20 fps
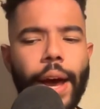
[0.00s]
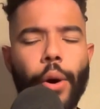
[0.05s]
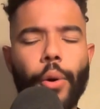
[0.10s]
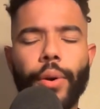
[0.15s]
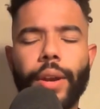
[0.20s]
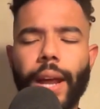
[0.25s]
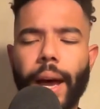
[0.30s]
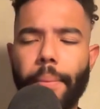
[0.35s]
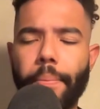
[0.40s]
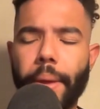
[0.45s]
I
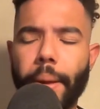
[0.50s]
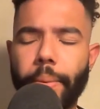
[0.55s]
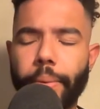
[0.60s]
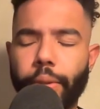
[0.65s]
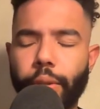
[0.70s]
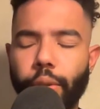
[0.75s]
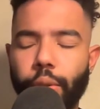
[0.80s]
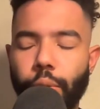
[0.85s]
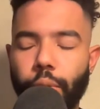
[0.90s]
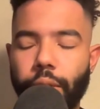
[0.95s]
would not be able
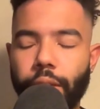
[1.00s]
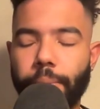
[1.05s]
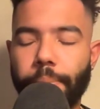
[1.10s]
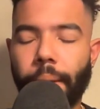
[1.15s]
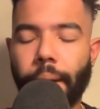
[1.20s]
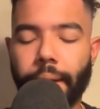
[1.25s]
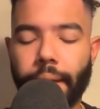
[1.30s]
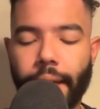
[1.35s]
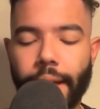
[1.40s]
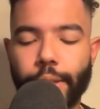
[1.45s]
to do this
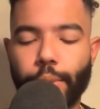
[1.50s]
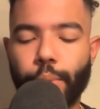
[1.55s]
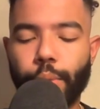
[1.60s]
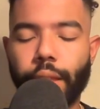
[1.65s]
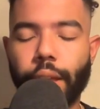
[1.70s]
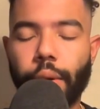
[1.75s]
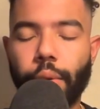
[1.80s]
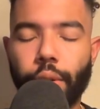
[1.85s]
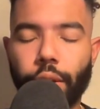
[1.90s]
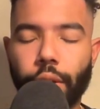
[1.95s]
podcast
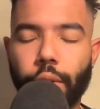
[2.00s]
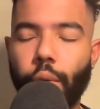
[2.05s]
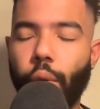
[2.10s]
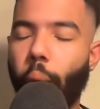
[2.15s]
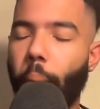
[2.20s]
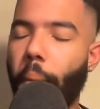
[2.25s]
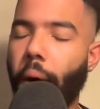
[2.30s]
without you,